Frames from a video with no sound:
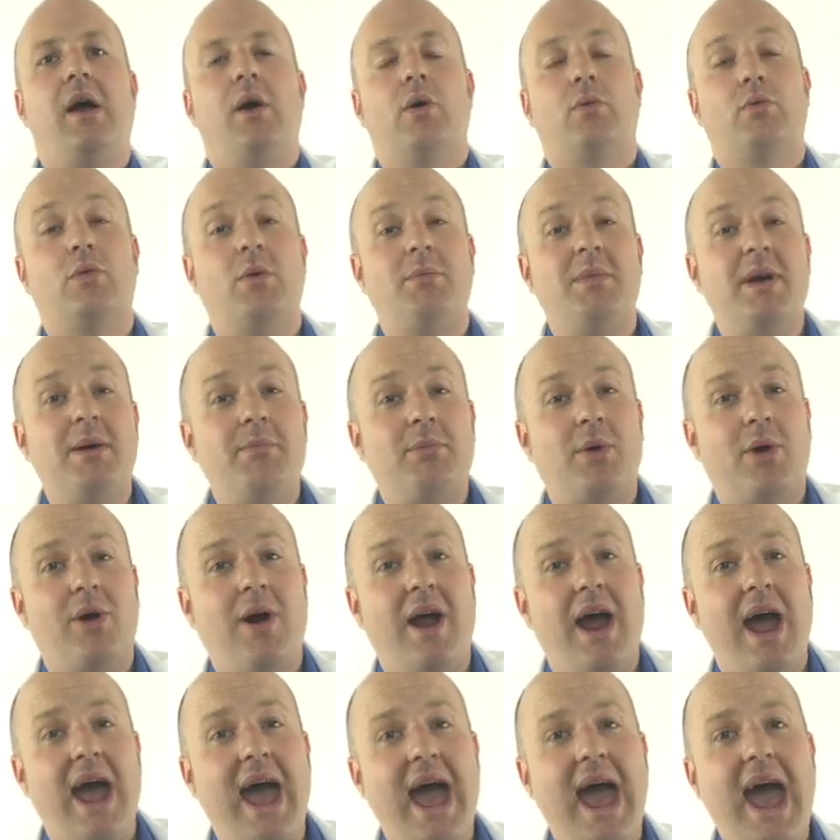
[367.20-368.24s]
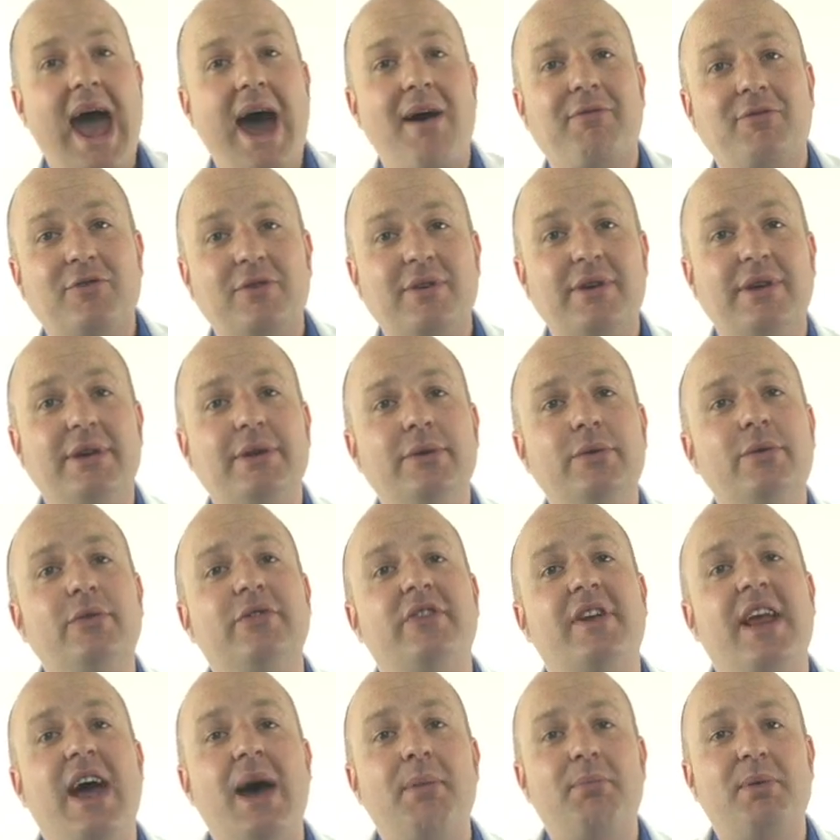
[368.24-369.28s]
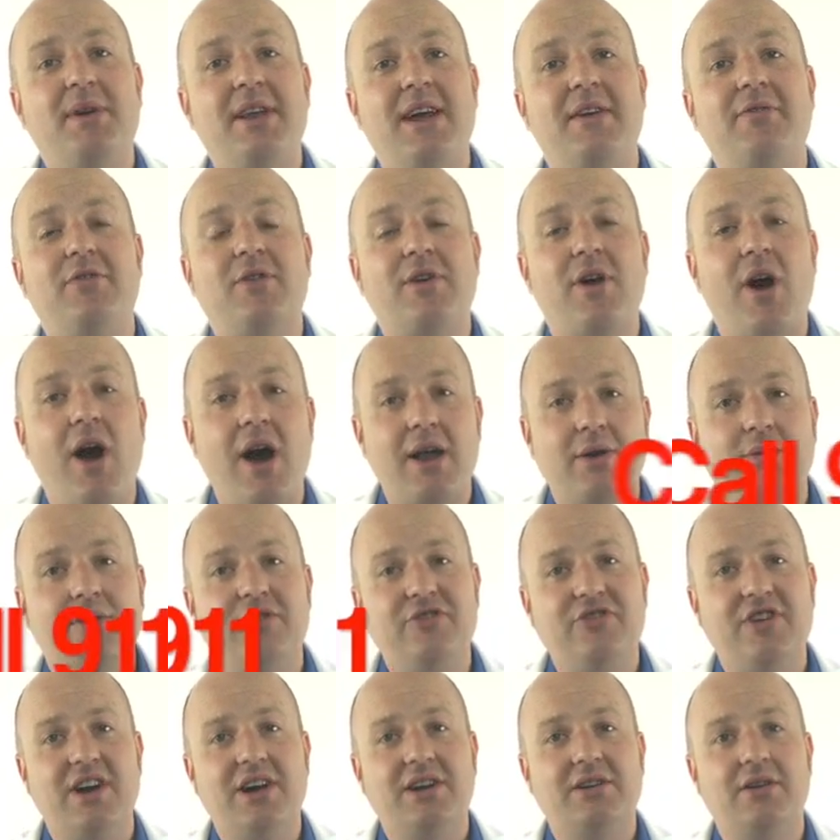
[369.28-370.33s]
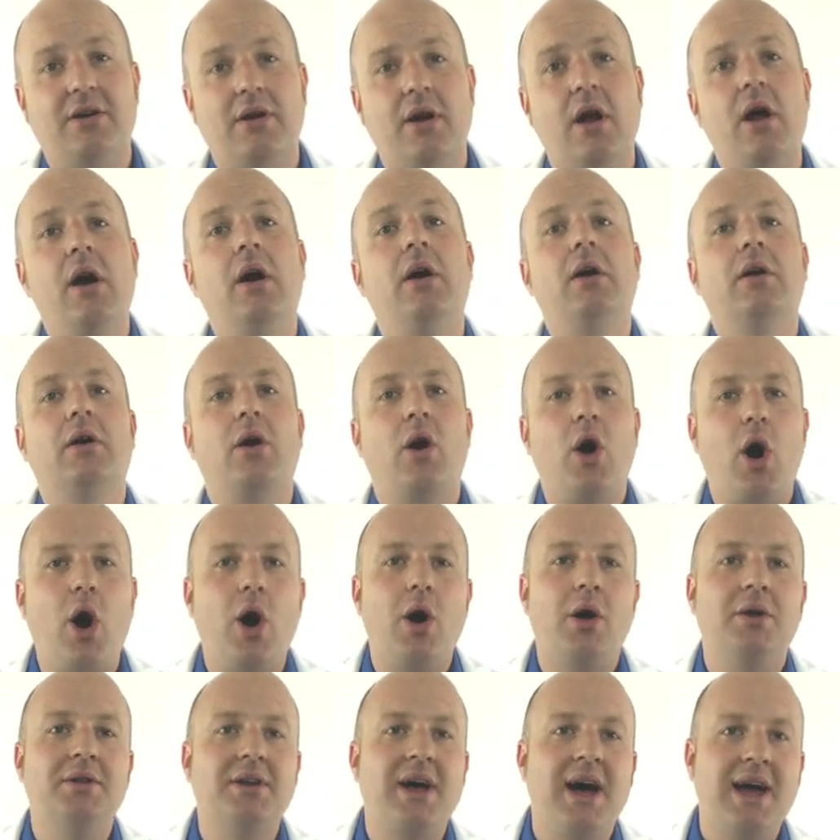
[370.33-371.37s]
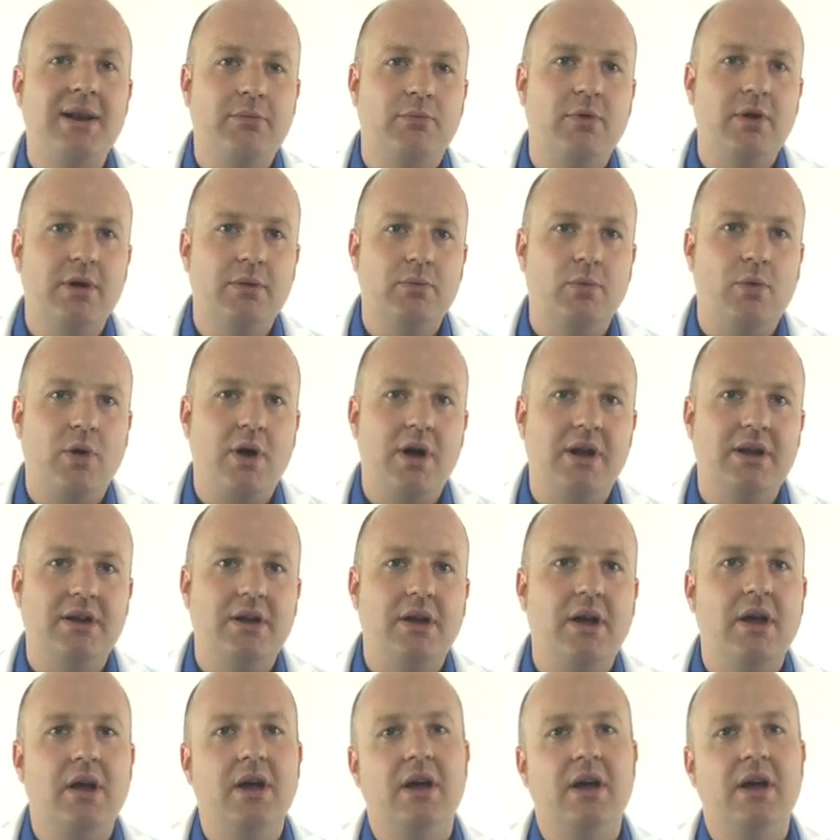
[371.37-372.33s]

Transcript: Remember, after you use an epinephrine autoinjector, call 911.